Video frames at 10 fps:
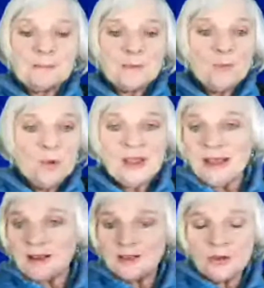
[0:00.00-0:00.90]
we
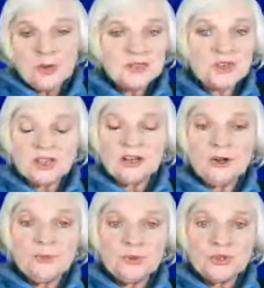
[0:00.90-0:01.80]
at USA
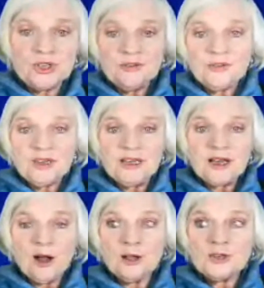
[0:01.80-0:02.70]
Global TV
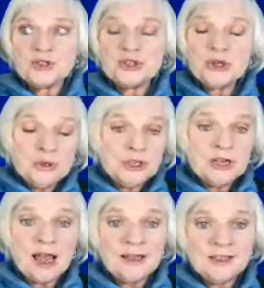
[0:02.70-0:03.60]
are so
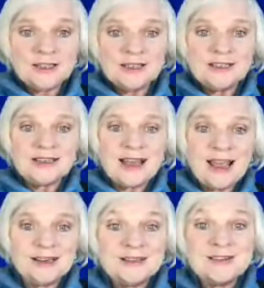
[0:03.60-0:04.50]
delighted
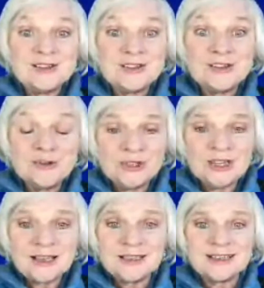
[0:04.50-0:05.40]
and
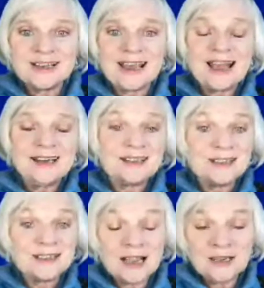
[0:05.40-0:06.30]
enthusiastic and
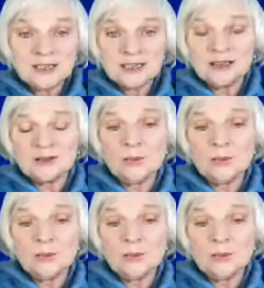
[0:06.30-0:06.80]
excited.